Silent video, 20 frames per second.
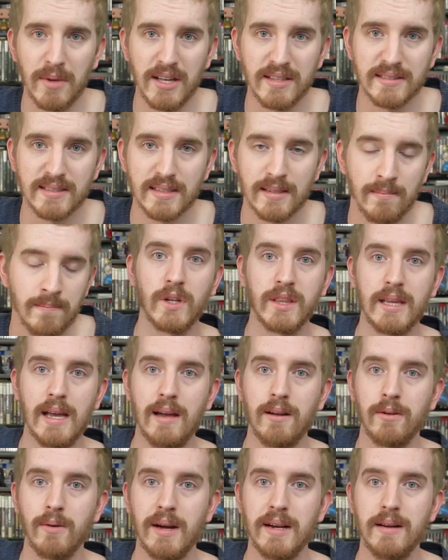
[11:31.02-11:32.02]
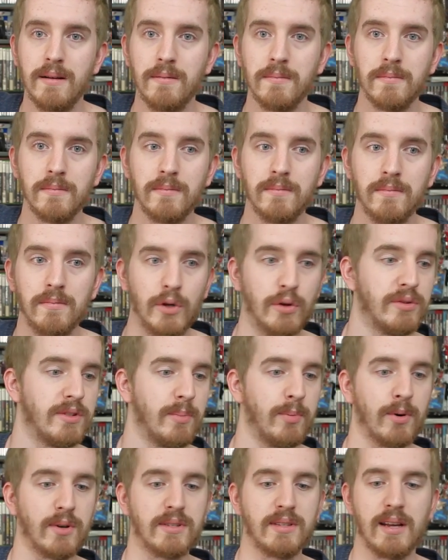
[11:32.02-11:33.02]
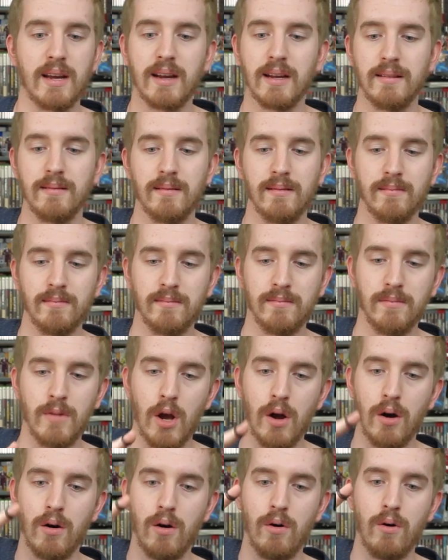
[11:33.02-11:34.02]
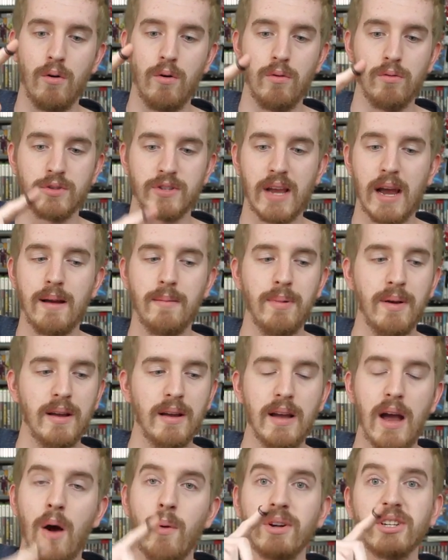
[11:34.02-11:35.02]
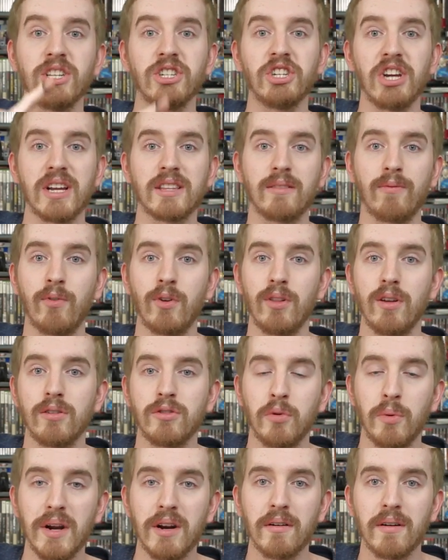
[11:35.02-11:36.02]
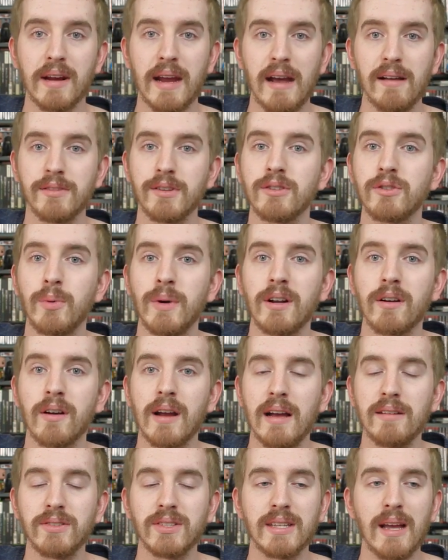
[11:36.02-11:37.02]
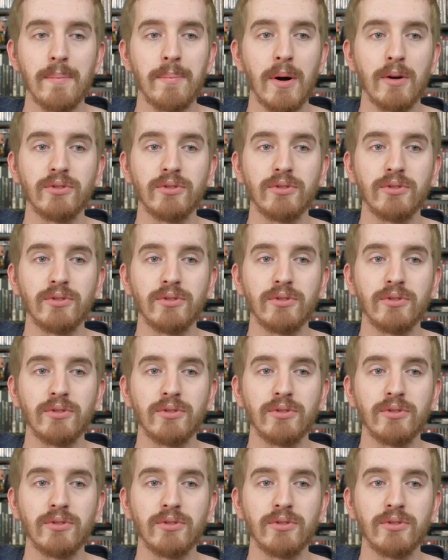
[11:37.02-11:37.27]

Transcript: months. What the hell do I do? No support ticket? No Skype? I went to check for their Twitter account. Their Twitter account stopped